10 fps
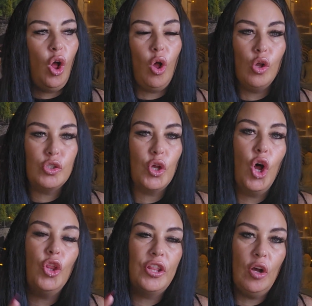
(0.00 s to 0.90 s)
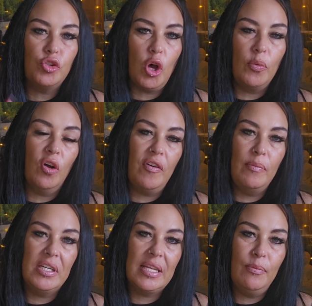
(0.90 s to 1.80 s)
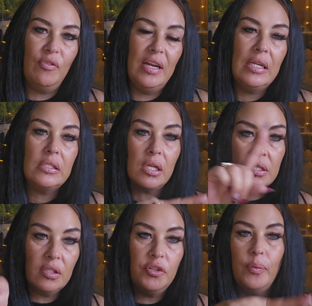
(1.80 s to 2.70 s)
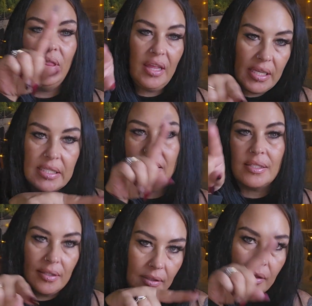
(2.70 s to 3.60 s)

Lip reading: Also, the October, November, December readings are still doing this.